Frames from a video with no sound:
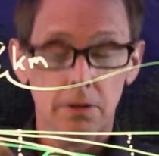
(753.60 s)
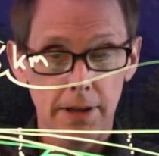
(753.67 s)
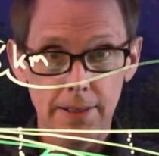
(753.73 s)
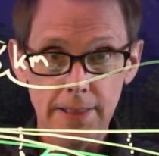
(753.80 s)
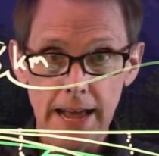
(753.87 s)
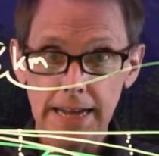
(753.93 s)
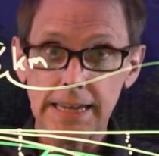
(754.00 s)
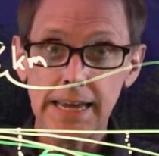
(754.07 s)
in
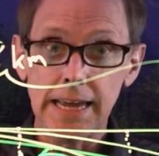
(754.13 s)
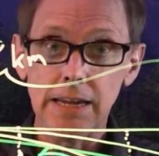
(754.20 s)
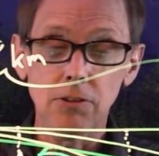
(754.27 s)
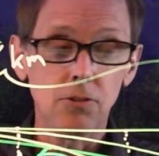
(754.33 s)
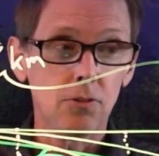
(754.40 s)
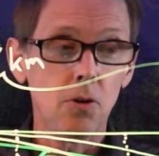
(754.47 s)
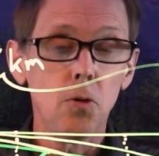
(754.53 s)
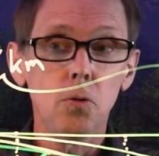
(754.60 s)
that case,
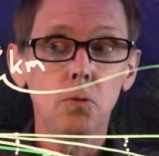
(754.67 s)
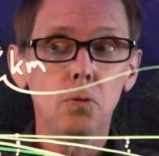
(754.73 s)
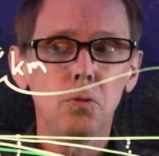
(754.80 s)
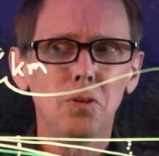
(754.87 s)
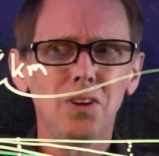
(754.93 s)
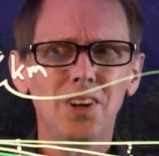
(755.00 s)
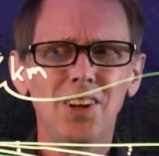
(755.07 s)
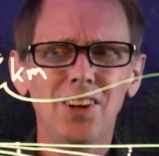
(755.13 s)

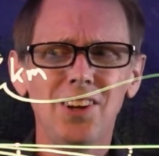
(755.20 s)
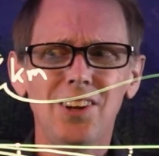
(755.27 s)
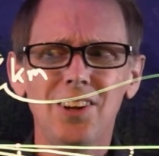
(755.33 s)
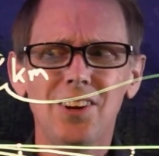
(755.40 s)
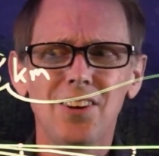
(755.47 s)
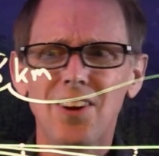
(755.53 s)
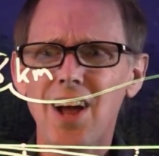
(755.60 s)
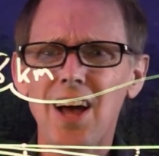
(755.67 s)
so
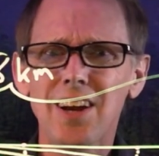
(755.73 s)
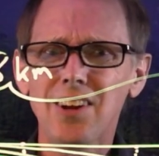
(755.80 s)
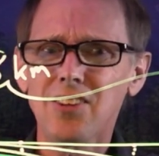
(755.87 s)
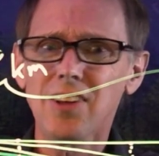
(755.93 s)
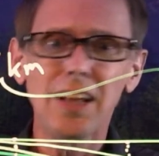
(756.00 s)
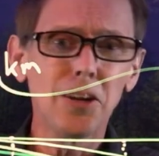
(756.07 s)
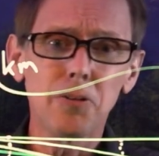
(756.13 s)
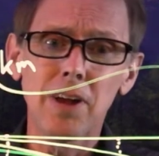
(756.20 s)
you're not
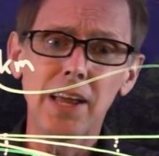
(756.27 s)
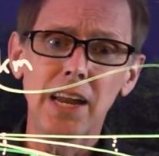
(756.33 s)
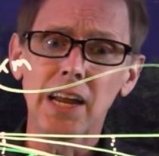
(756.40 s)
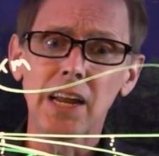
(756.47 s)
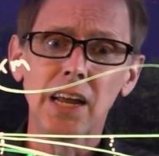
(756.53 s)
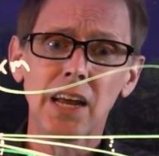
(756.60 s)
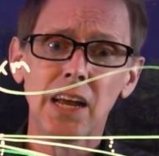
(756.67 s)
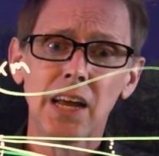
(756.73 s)
accelerating.
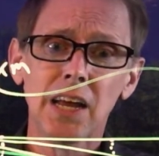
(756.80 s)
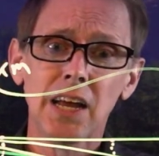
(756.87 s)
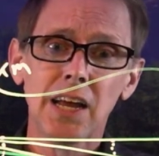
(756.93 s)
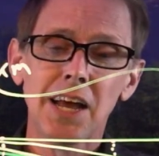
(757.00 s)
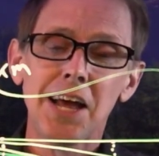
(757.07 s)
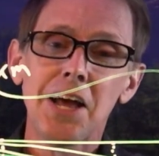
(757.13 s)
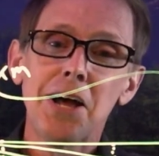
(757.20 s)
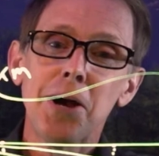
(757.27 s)

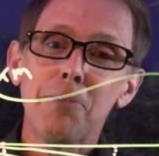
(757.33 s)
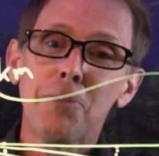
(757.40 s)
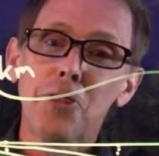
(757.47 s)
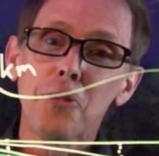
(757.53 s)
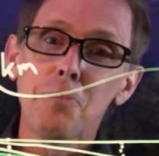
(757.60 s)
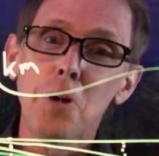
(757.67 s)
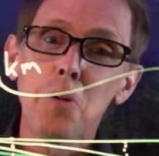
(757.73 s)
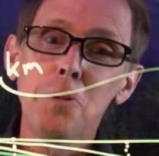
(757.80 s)
But
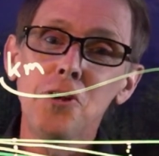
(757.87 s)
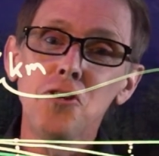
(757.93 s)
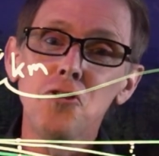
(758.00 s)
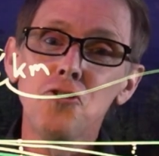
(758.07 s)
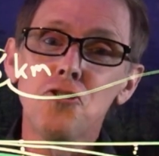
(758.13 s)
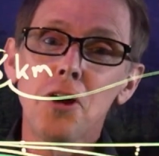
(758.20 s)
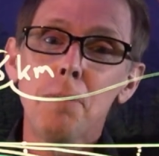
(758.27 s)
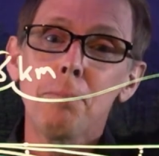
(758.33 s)
the moment you
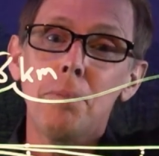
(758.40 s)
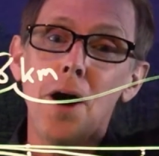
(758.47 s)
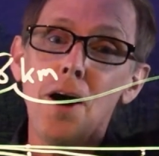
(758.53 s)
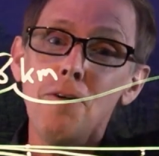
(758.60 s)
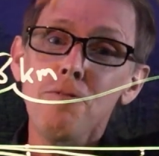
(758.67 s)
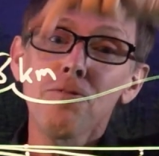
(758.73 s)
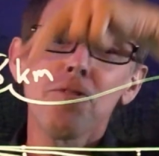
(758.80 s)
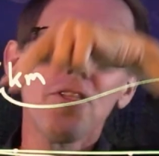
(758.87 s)
jump
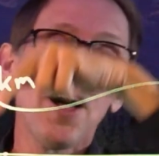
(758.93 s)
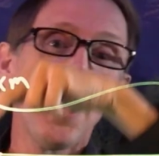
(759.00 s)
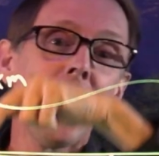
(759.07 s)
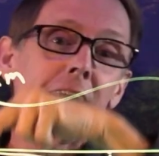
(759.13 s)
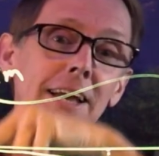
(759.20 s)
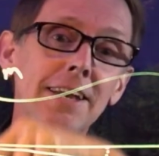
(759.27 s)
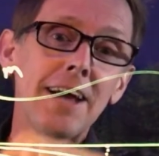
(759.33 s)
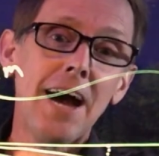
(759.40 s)
off the
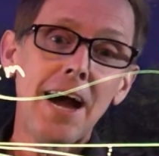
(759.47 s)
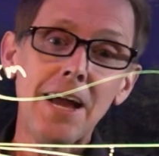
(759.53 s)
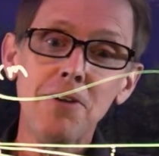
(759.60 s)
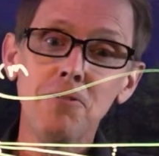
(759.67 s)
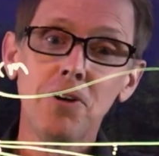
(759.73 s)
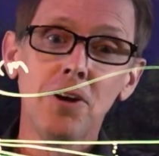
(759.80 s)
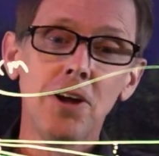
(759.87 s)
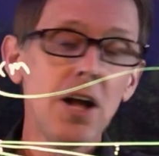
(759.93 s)
high
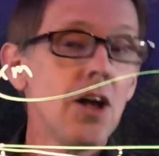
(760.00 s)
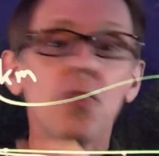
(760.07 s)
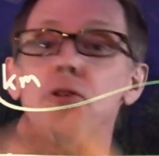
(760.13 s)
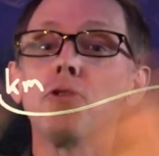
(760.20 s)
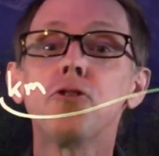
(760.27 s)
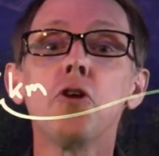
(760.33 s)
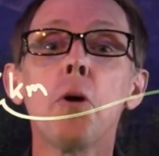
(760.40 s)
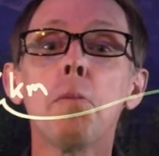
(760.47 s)
dive,
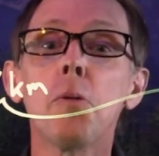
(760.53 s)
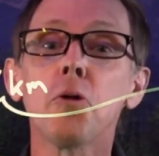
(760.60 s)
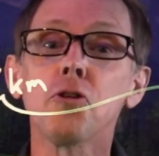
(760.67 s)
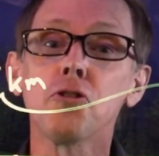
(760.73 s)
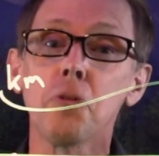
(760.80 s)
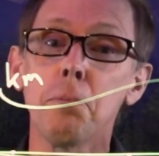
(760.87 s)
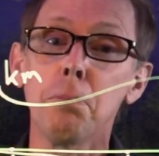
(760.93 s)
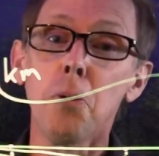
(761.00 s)
there's no more
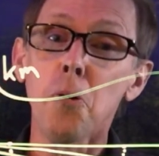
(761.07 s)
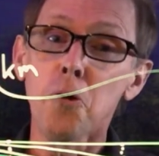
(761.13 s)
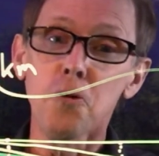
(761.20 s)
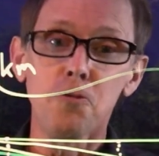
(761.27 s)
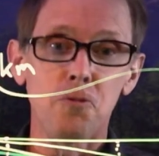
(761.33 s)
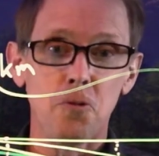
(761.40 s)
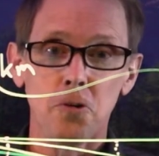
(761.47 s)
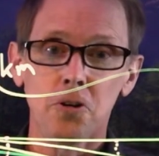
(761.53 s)
support
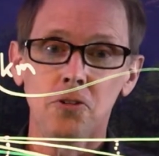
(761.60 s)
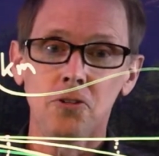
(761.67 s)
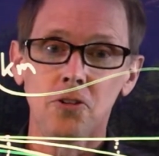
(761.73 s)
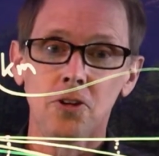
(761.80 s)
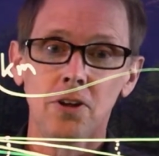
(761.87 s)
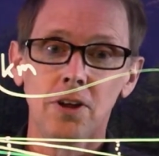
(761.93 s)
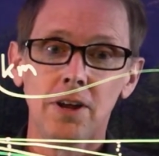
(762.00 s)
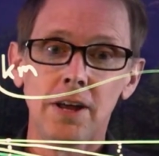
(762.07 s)
force.
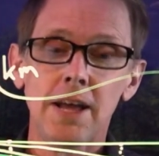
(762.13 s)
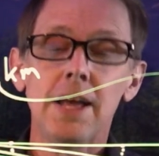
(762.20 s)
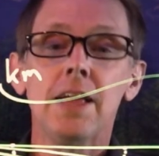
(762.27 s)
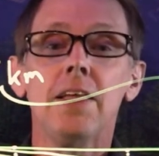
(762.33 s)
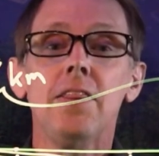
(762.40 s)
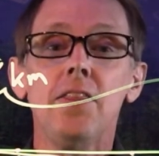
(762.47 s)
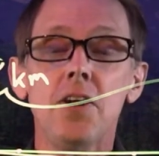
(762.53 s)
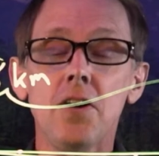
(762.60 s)

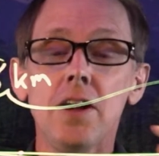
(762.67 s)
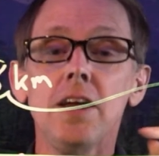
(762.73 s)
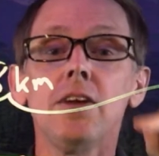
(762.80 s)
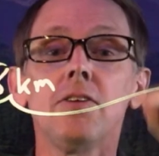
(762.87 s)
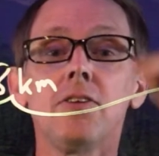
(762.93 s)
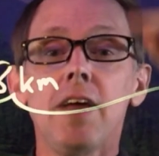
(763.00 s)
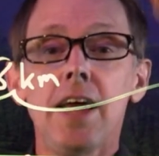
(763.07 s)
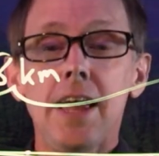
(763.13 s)
There
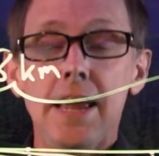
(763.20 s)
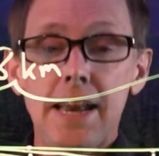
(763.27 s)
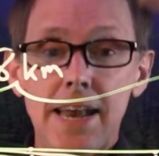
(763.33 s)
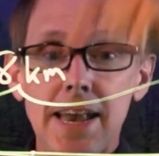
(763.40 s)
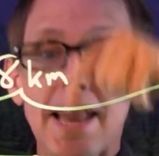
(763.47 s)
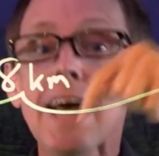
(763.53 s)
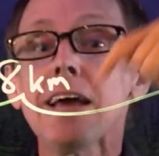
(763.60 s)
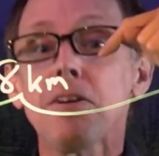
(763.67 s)
is a
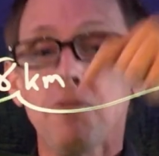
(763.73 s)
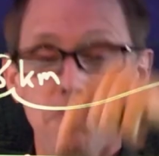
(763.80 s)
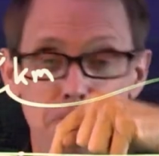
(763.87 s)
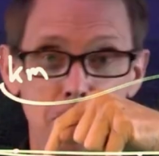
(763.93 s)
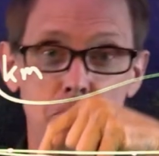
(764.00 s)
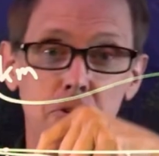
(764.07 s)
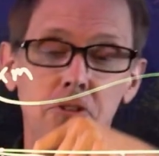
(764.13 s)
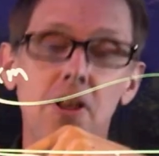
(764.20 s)
net
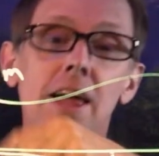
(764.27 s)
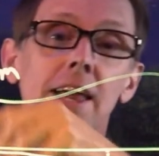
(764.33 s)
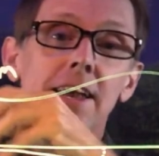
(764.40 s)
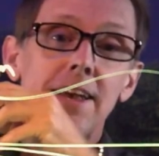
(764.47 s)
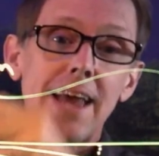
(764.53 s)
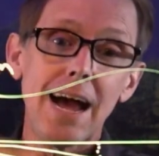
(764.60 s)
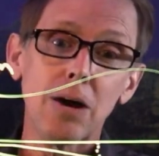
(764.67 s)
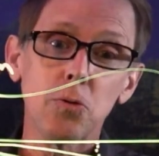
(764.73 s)
force
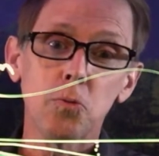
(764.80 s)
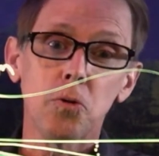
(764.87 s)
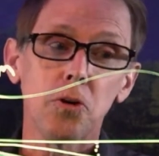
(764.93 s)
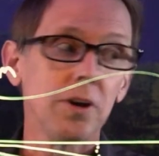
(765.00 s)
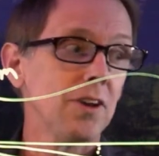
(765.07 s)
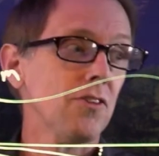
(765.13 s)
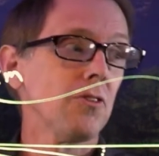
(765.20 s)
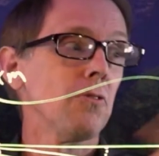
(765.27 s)

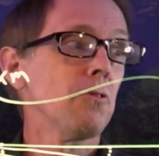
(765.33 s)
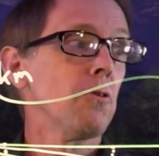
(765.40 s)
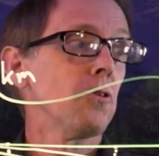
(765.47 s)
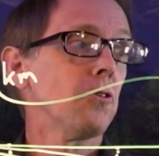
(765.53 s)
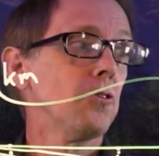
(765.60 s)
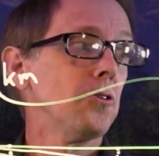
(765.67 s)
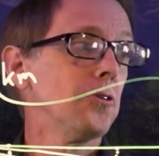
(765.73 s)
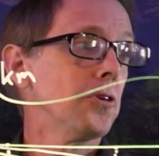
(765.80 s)
downward. It's the
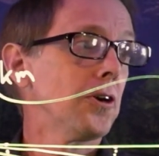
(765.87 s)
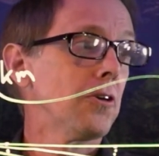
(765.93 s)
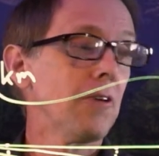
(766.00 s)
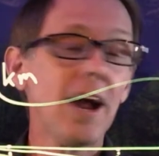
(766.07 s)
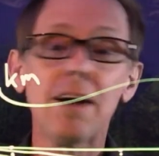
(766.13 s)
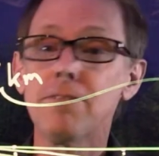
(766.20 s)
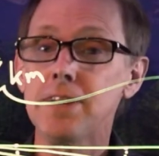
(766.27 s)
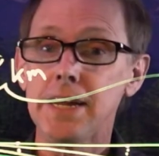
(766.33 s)
force due to
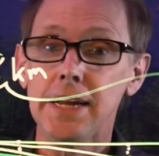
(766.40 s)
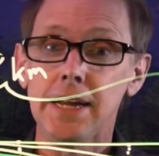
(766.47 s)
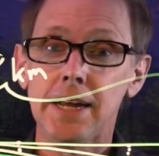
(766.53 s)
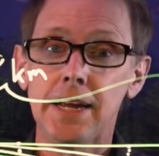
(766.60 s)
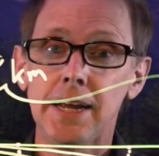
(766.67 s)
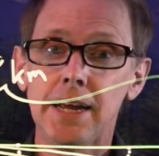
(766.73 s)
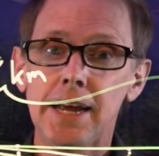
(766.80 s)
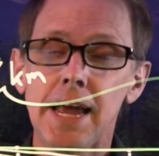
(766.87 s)
gravity.
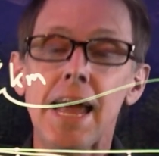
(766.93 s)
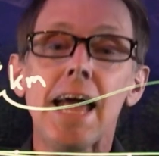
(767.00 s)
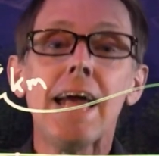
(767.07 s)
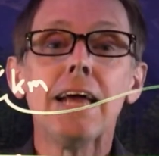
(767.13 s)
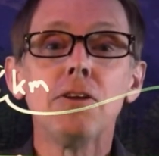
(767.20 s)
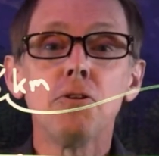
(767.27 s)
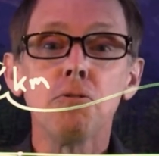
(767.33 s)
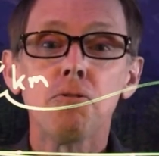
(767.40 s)

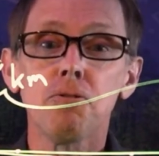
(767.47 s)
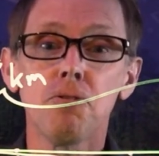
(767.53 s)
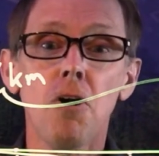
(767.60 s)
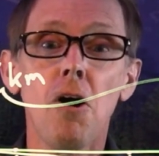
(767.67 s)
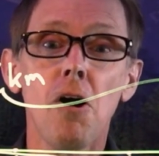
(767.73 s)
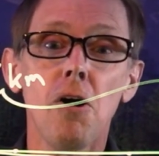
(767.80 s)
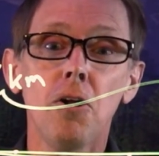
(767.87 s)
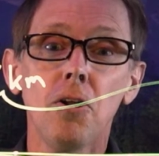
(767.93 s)
And you
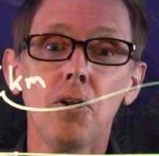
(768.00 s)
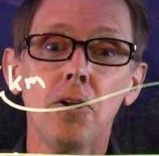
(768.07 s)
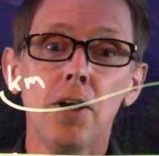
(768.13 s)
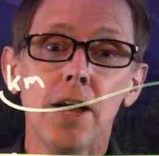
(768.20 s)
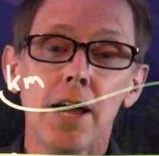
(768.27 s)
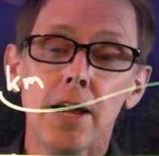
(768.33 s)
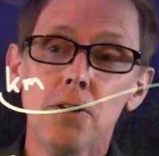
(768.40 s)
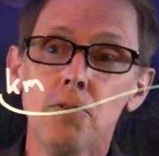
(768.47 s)
fall
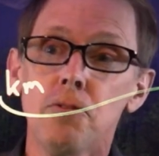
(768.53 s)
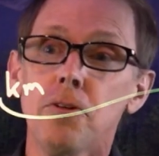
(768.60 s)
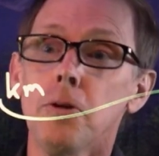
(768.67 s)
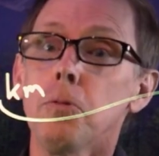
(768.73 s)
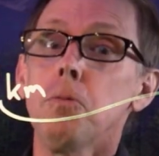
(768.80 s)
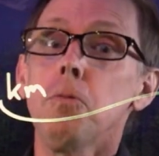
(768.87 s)
and you feel,